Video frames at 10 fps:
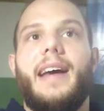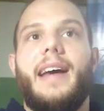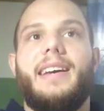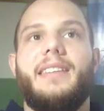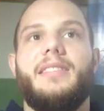
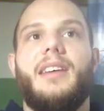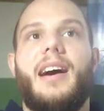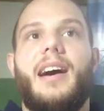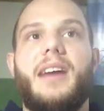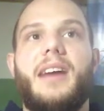can
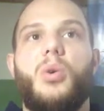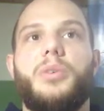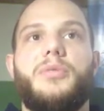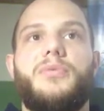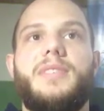hide
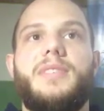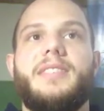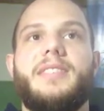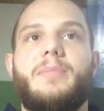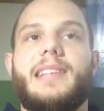all UV
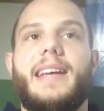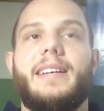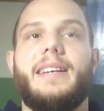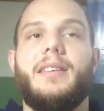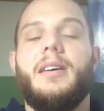seams
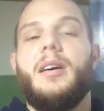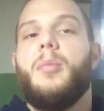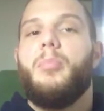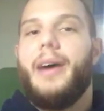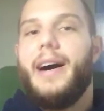later
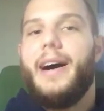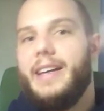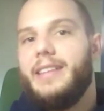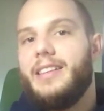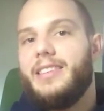
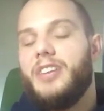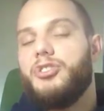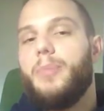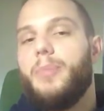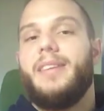by the
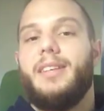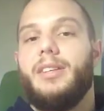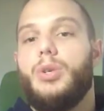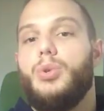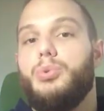texture
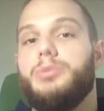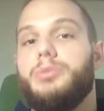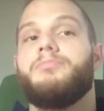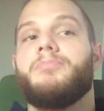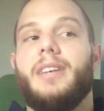painting
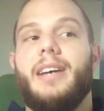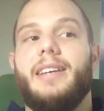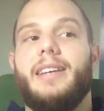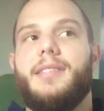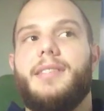tools.
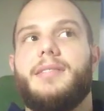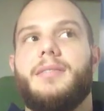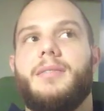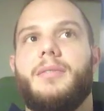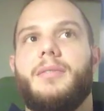And this
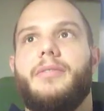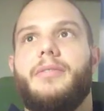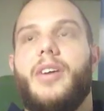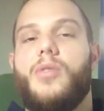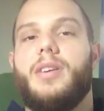is
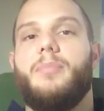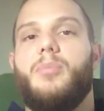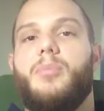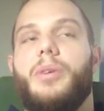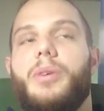very
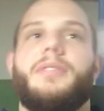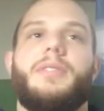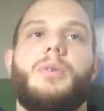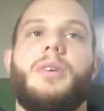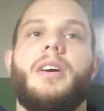important.
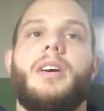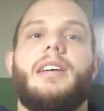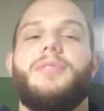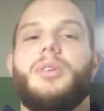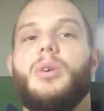So
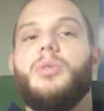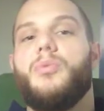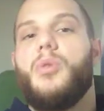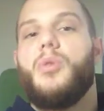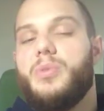if you
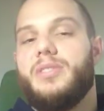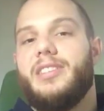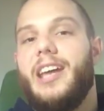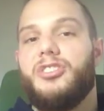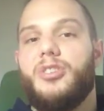don't work with the
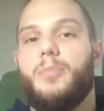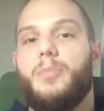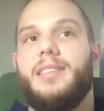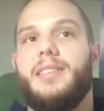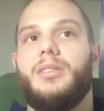texture
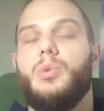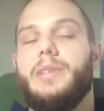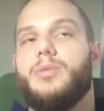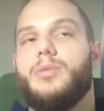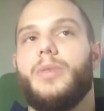painting tool
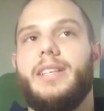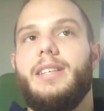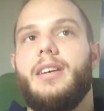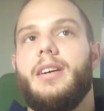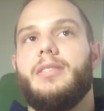in
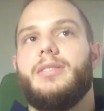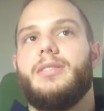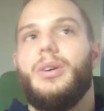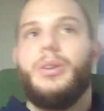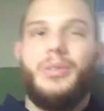3D,
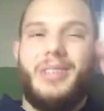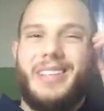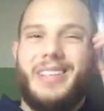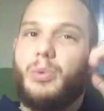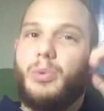so
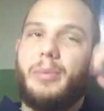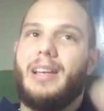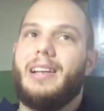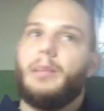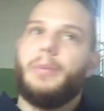it will
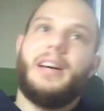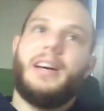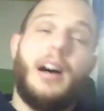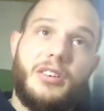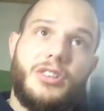be a little bit
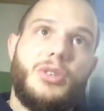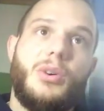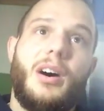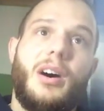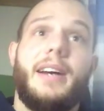hard
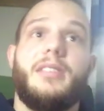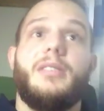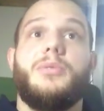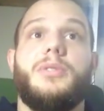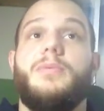to hide
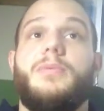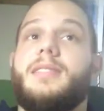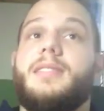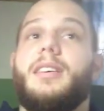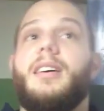those
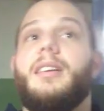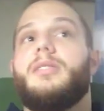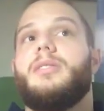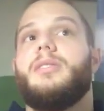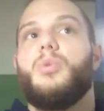
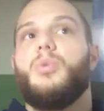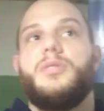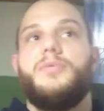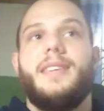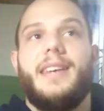
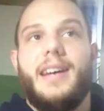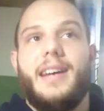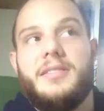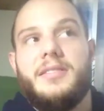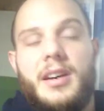UV
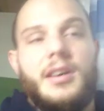cuts.